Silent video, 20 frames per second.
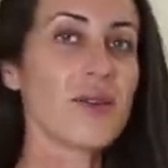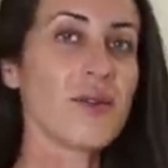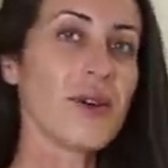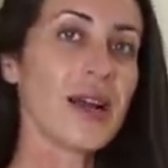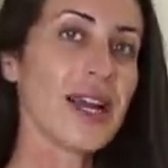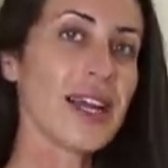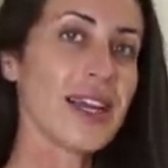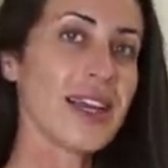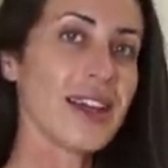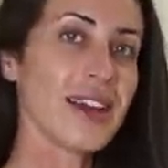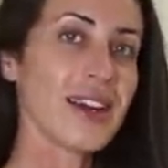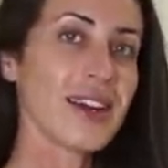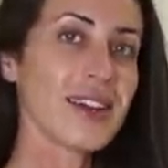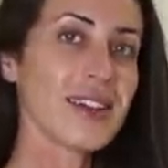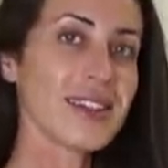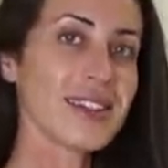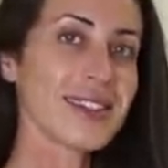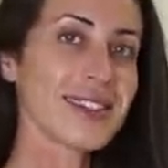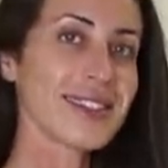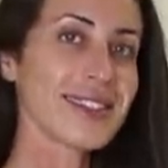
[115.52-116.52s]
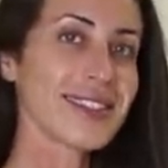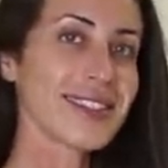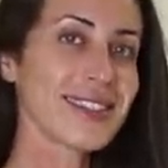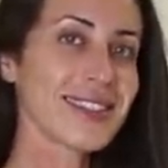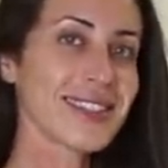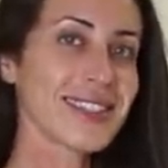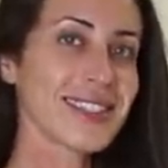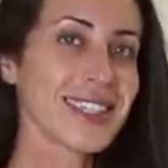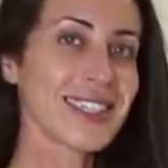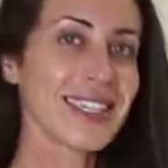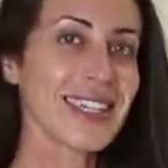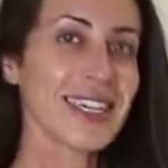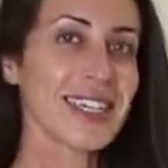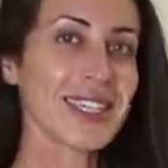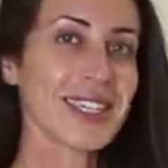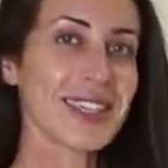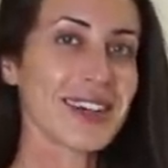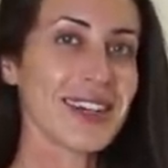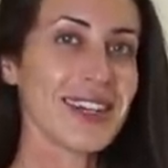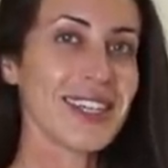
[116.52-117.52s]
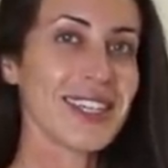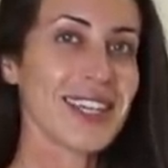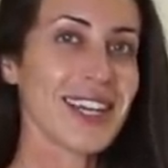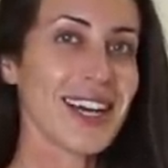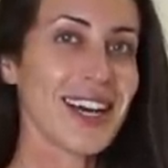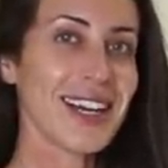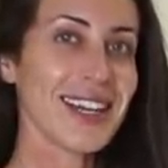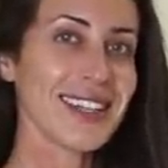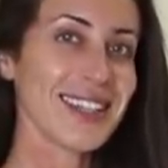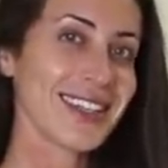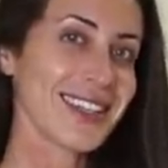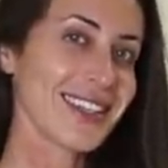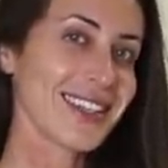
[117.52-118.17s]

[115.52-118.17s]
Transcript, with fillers: right here. Take a screenshot.